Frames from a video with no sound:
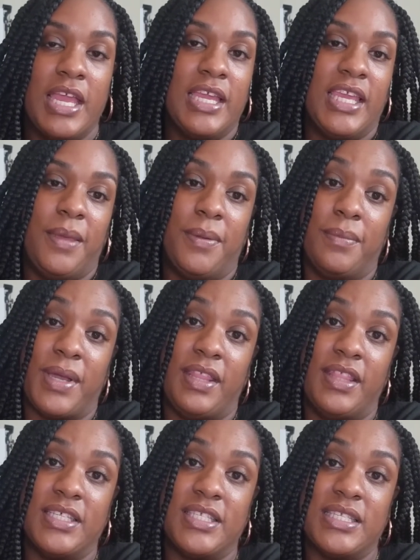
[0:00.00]
Keep in mind,
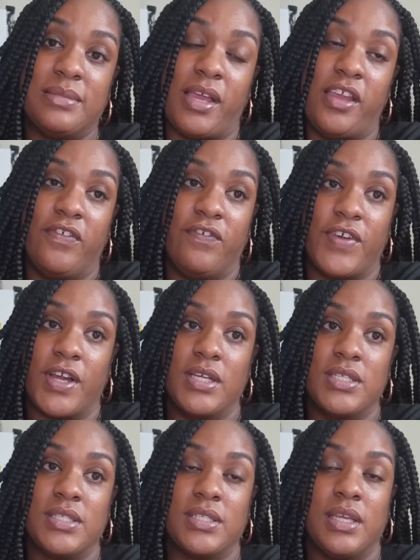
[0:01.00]
this is my
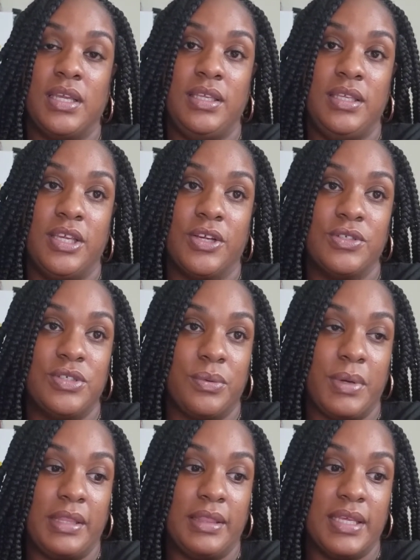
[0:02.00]
first year
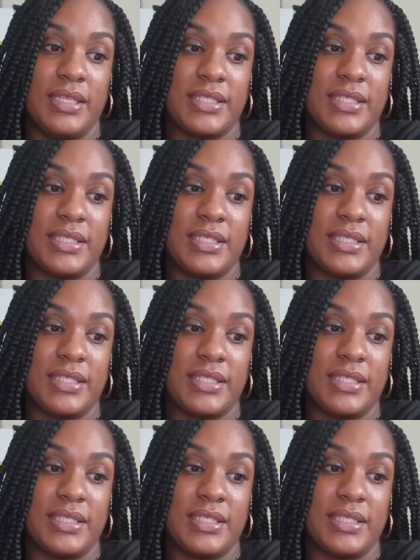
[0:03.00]
doing this.